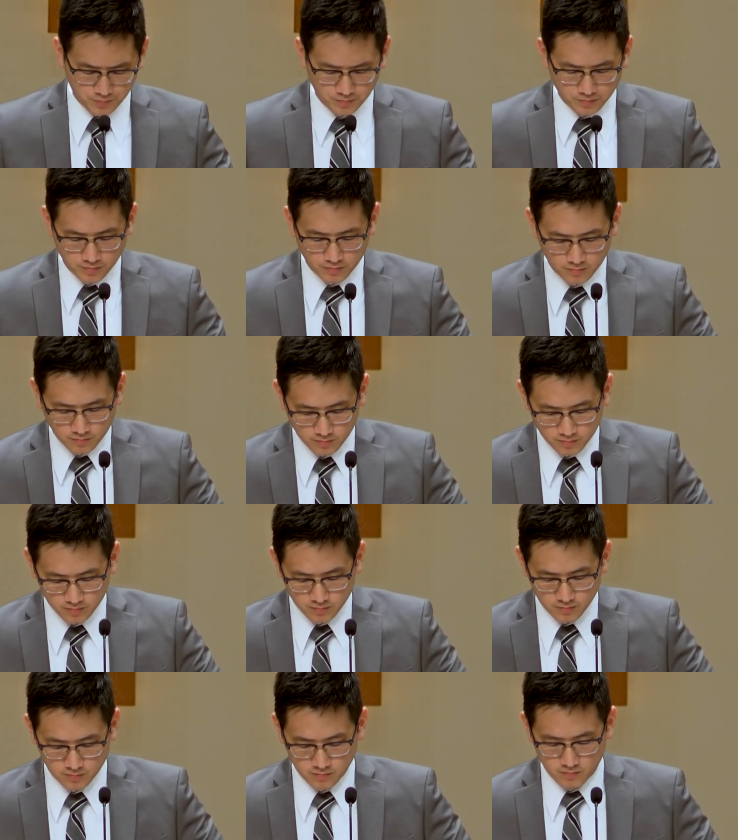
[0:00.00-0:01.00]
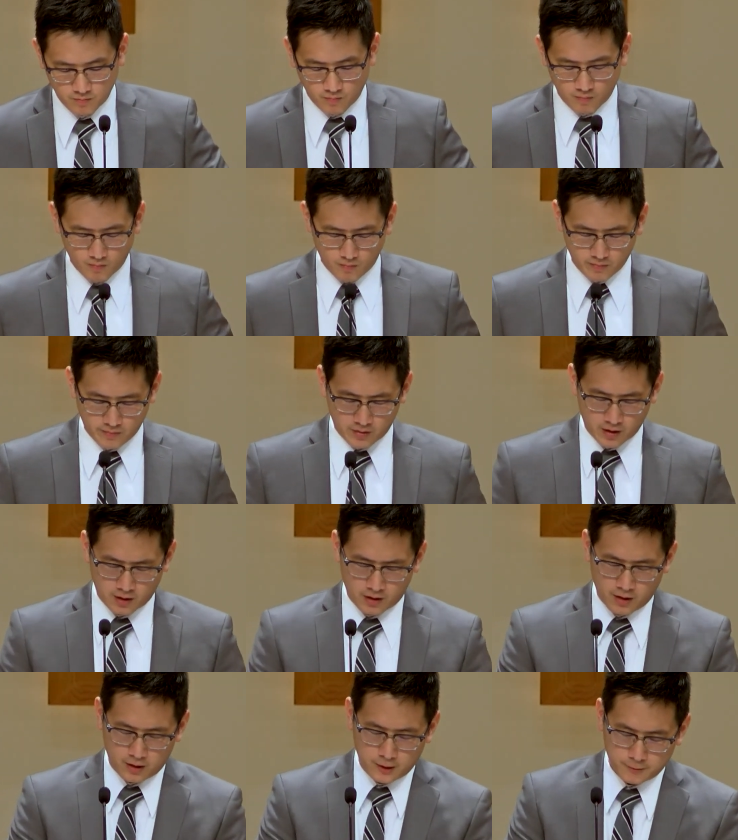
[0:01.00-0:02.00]

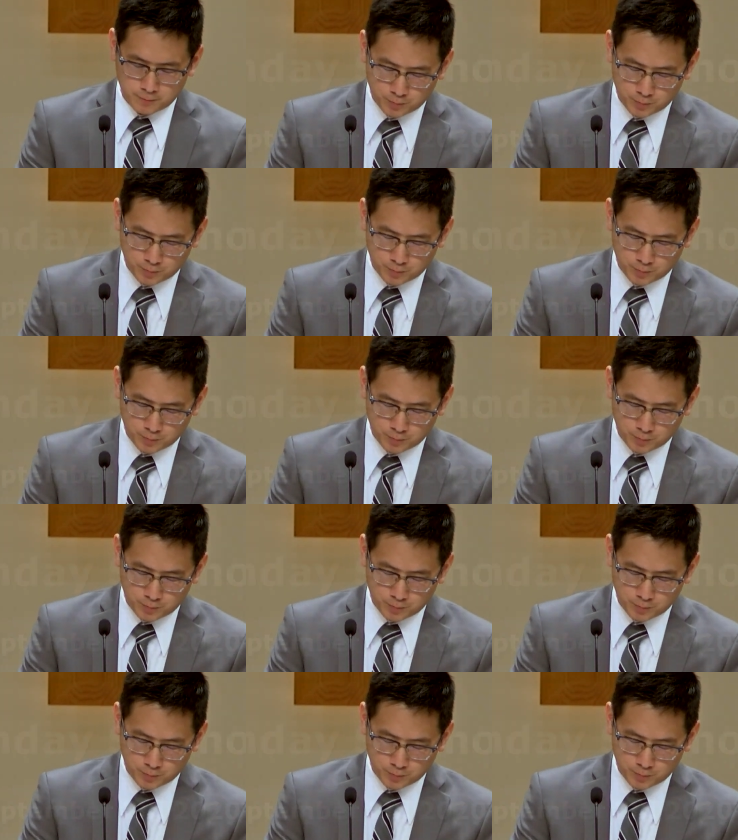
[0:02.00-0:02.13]
(no one is talking)